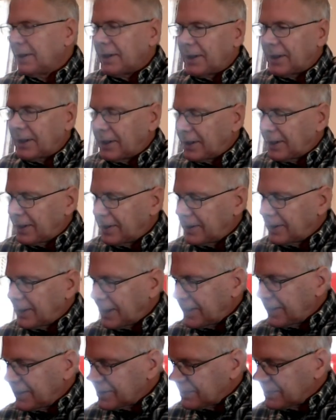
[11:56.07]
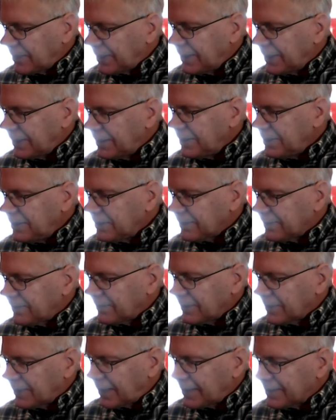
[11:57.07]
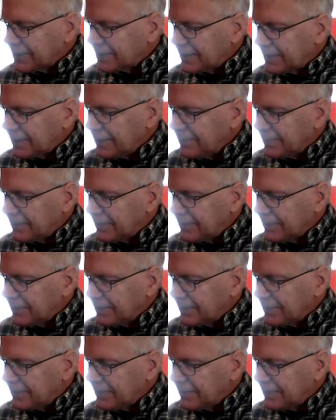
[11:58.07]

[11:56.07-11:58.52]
and that is my initial velocity,